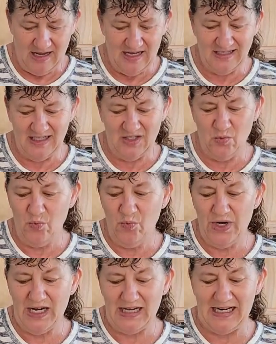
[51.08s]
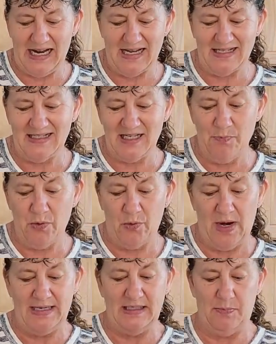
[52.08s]
This is really a
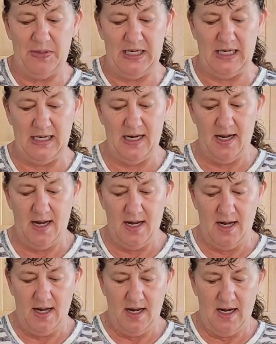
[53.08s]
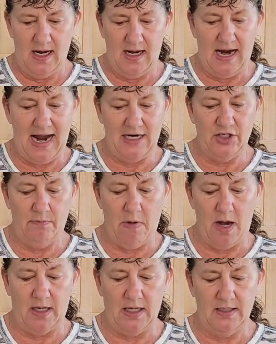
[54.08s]
simple recipe, and I actually
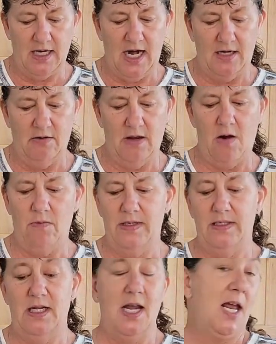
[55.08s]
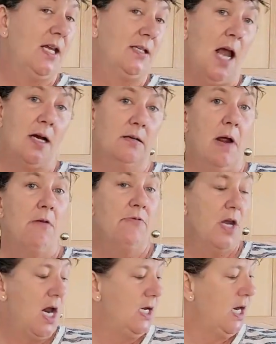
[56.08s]
bought a container that was the exact
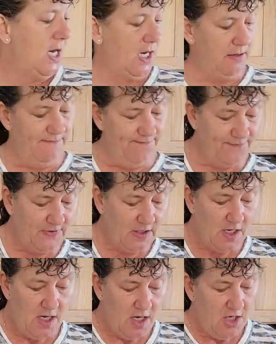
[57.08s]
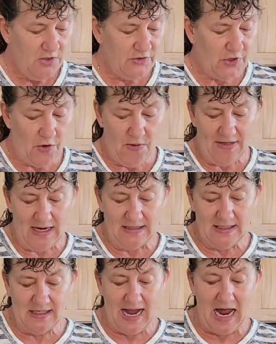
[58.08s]
amount that I needed. So, and
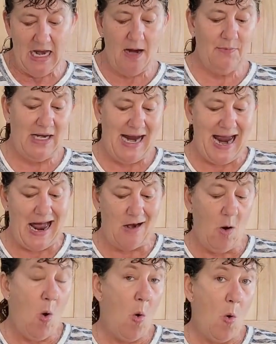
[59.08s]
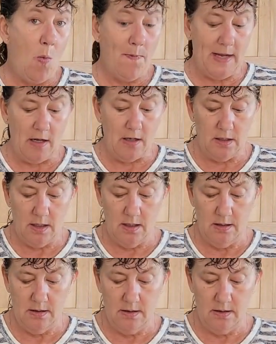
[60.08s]
then to that, I'm going to add whole milk,